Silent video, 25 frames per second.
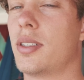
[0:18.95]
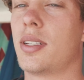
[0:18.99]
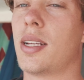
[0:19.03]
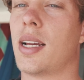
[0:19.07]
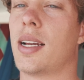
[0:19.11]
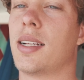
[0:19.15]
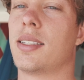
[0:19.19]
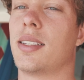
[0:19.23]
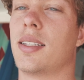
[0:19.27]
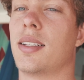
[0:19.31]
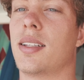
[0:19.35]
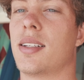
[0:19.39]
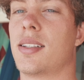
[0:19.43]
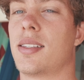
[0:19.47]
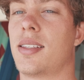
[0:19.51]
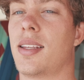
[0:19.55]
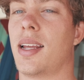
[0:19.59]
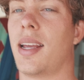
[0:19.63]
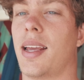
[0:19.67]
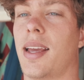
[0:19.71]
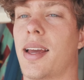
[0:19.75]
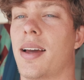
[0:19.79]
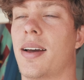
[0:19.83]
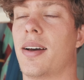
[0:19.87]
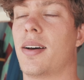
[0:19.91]
testing this
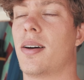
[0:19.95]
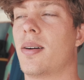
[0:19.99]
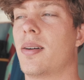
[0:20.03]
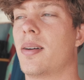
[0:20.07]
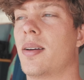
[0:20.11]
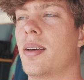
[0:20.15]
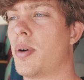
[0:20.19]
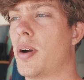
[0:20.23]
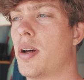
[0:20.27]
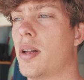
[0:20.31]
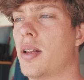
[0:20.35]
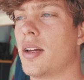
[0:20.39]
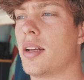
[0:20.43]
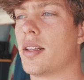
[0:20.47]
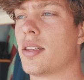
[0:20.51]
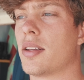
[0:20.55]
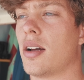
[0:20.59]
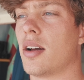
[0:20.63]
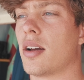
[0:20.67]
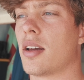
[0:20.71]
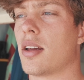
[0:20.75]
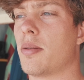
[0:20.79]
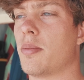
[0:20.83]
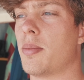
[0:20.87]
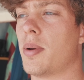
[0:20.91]
thing out, probably
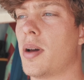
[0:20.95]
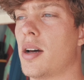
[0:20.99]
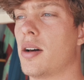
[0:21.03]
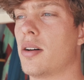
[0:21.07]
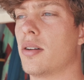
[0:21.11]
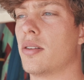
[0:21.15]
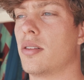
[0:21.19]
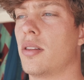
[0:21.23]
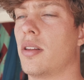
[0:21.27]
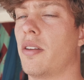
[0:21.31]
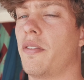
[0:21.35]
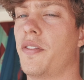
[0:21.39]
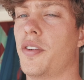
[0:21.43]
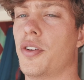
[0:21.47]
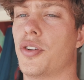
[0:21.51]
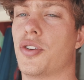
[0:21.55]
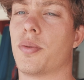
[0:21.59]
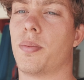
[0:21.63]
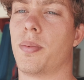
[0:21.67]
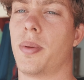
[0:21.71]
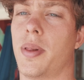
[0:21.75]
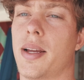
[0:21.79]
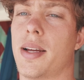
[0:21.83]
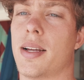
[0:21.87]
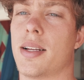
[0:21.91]
talking about the future
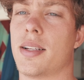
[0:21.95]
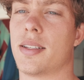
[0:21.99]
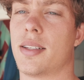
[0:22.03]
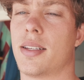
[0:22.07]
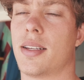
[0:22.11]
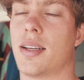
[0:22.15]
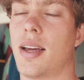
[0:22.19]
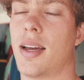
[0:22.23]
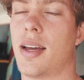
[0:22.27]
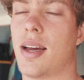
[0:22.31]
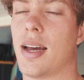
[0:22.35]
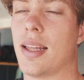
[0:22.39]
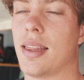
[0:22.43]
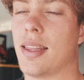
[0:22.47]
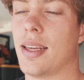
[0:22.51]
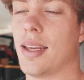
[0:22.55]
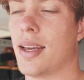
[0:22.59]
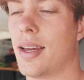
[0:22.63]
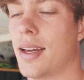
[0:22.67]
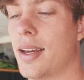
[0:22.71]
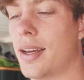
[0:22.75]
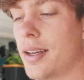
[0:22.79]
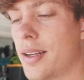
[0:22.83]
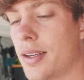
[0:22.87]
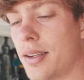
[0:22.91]
plans at the
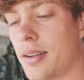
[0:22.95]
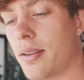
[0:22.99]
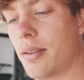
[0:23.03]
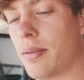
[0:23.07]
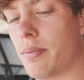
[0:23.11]
end.